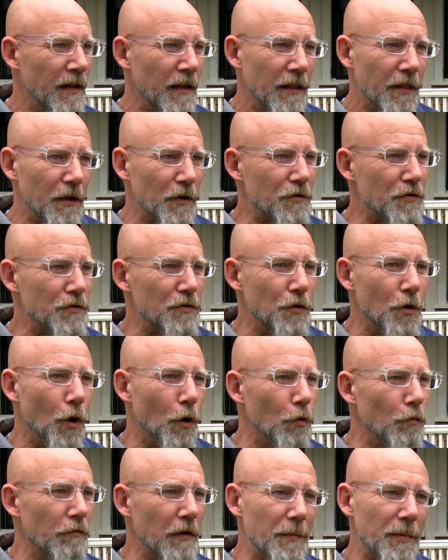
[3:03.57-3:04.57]
There's
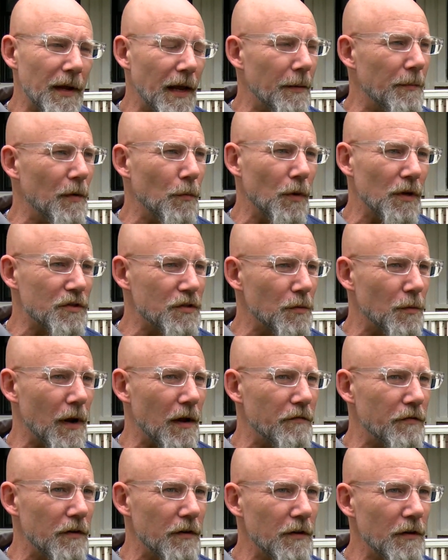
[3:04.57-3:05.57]
no repayment
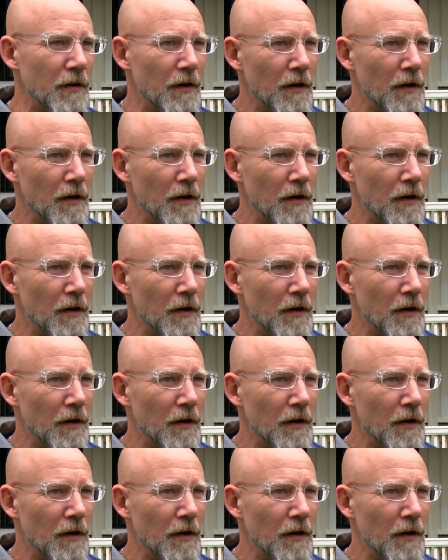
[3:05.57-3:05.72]
whatsoever.